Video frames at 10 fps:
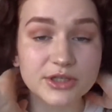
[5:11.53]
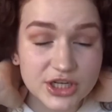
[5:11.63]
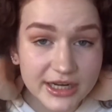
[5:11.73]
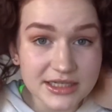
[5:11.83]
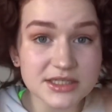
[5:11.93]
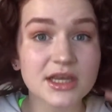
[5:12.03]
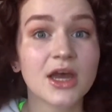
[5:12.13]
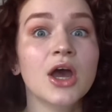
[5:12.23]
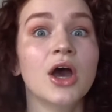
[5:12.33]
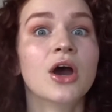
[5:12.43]
which is
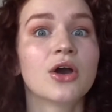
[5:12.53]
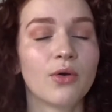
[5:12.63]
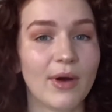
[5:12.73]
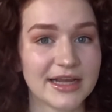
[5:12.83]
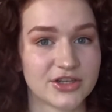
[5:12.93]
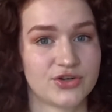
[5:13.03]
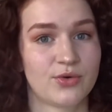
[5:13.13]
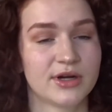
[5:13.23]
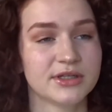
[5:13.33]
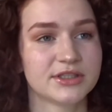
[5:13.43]
quite
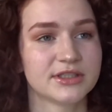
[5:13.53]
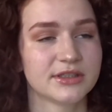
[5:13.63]
short.